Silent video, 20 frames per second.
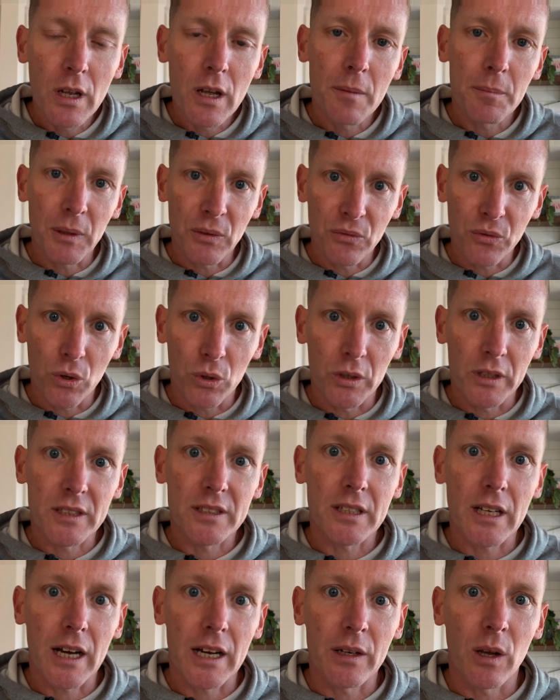before I
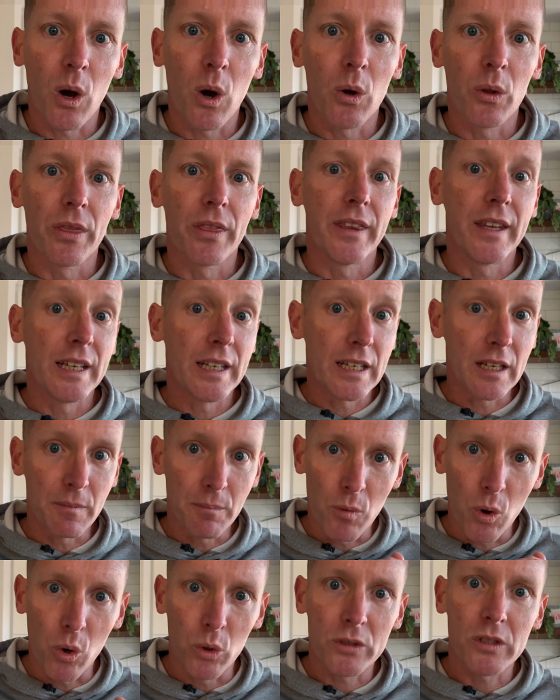start on the
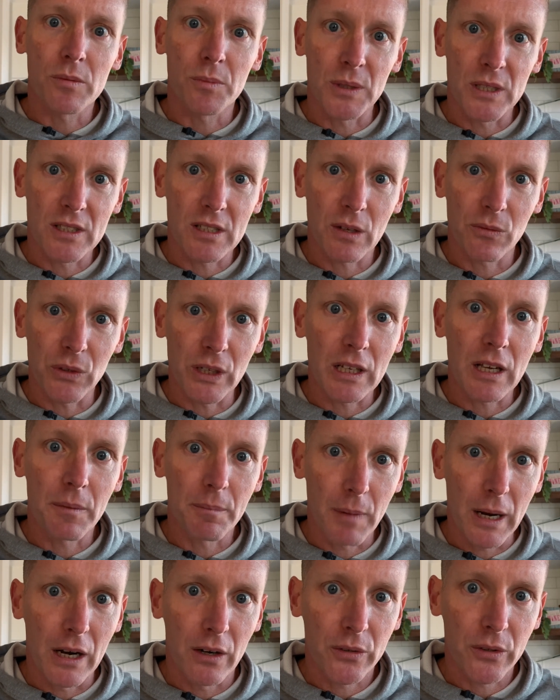more specific
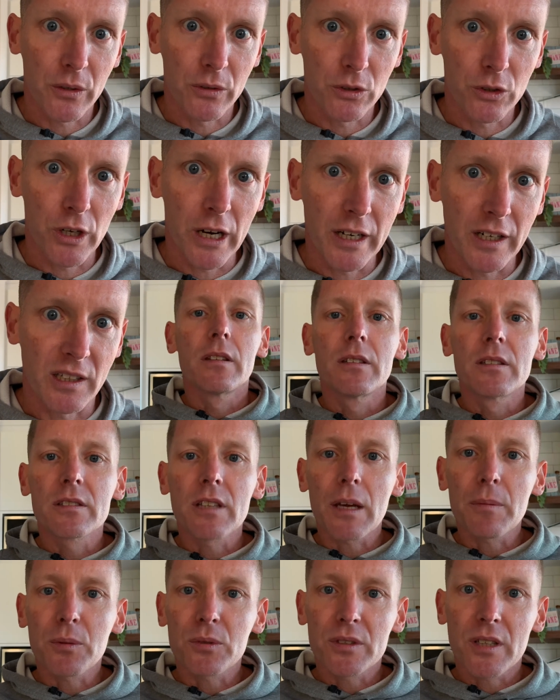marathon training. The
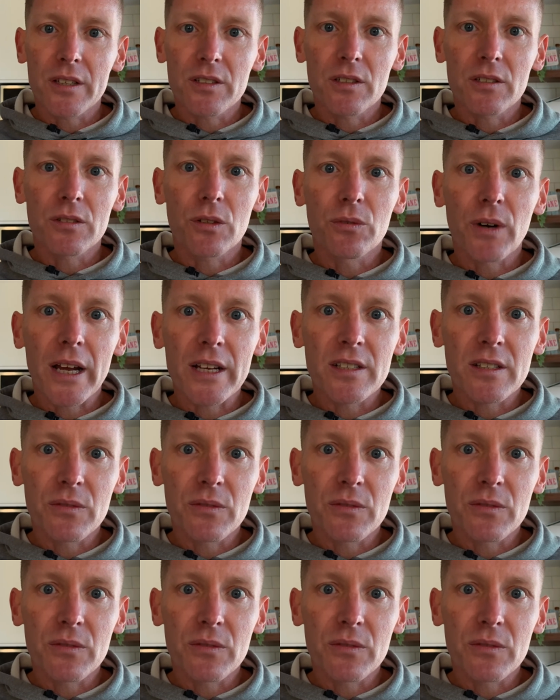staple session to raise the